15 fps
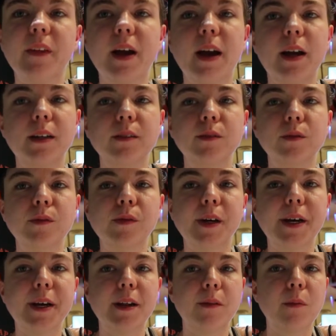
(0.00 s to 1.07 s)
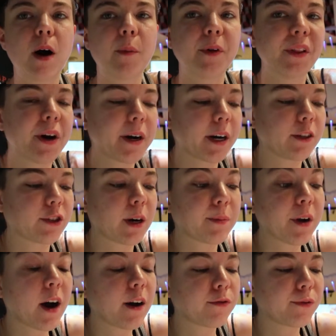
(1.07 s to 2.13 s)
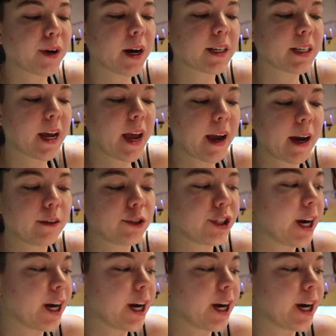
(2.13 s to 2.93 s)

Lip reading: then when mom-in-law got dropped off, we got to hang out and